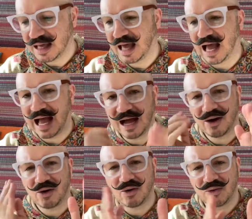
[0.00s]

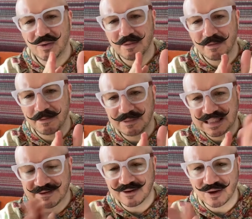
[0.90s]
how
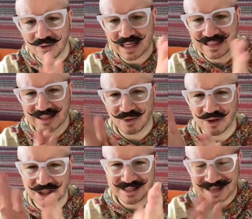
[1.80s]
difficult is it to
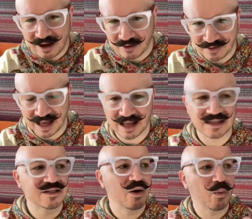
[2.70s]
wash that off your
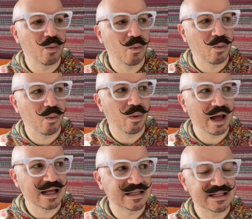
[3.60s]
hands
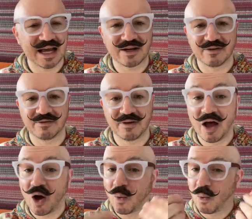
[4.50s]
instead of
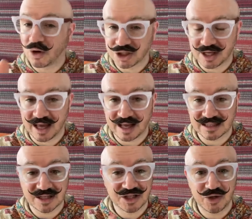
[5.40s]
washing your hands
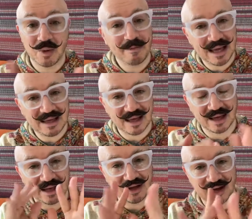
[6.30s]
because you were baking
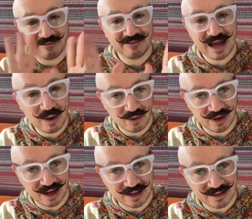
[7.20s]
and you had flour on your
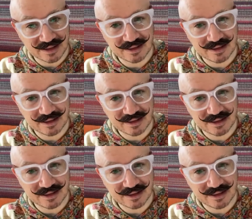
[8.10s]
hands?